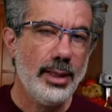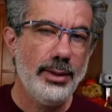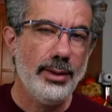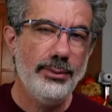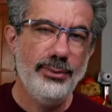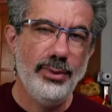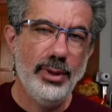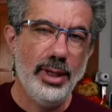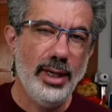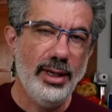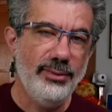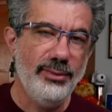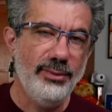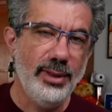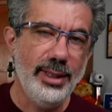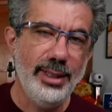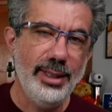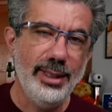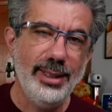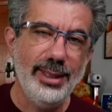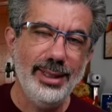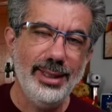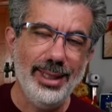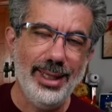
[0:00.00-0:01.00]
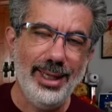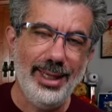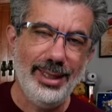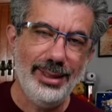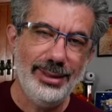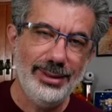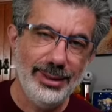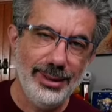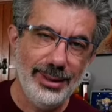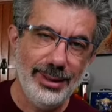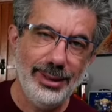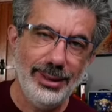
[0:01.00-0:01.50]
If you're ever in
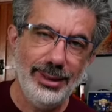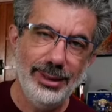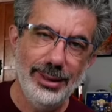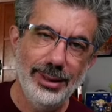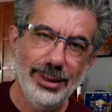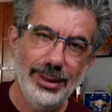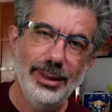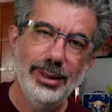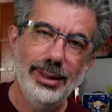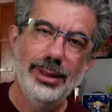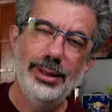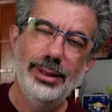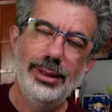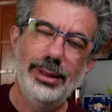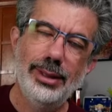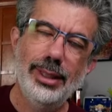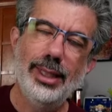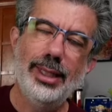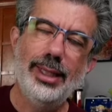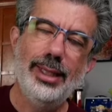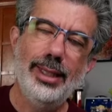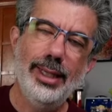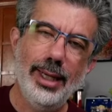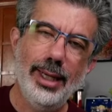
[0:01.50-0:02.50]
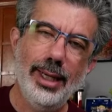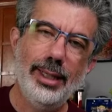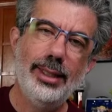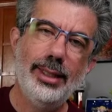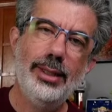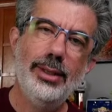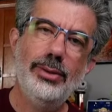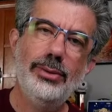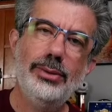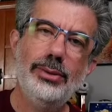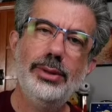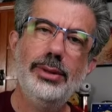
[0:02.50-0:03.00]
Atlanta, you got to
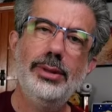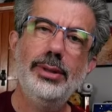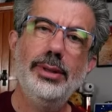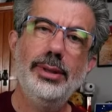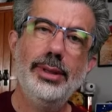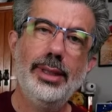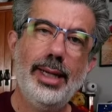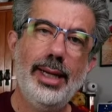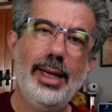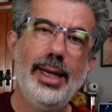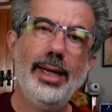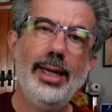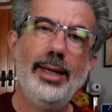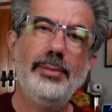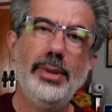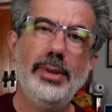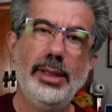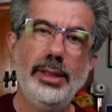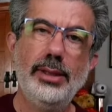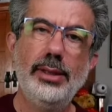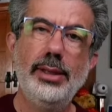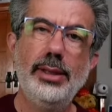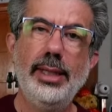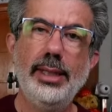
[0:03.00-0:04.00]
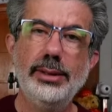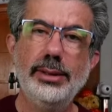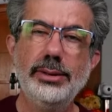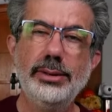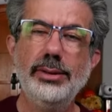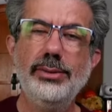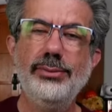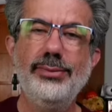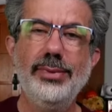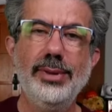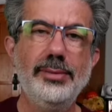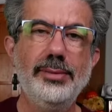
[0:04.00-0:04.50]
go to the DeKalb
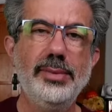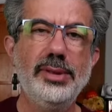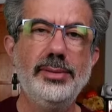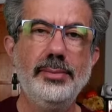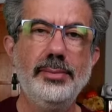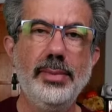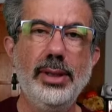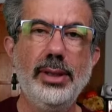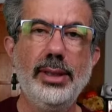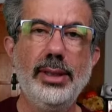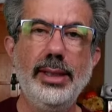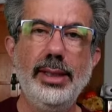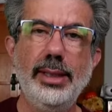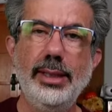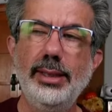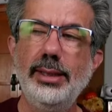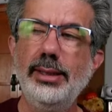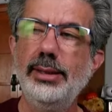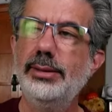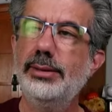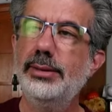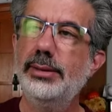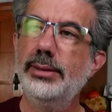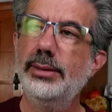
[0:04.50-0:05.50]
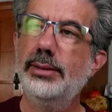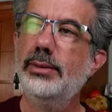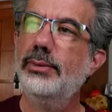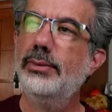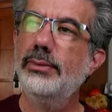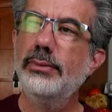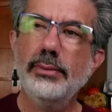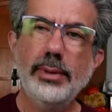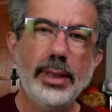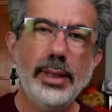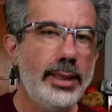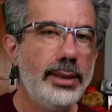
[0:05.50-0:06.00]
International Farmers Market. It is the
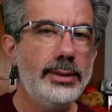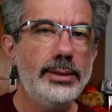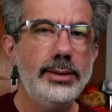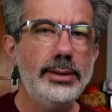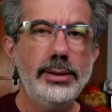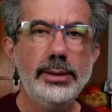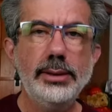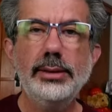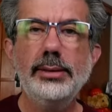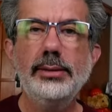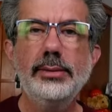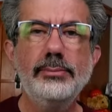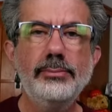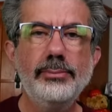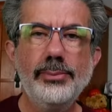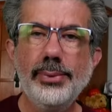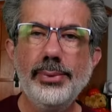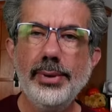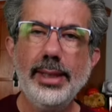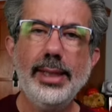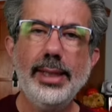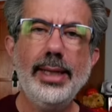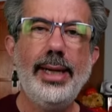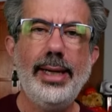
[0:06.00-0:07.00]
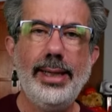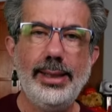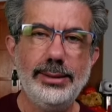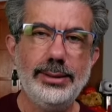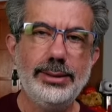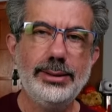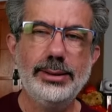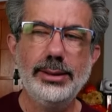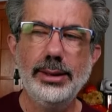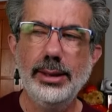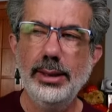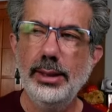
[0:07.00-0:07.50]
craziest
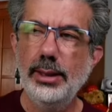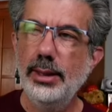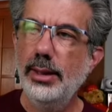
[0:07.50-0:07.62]
place.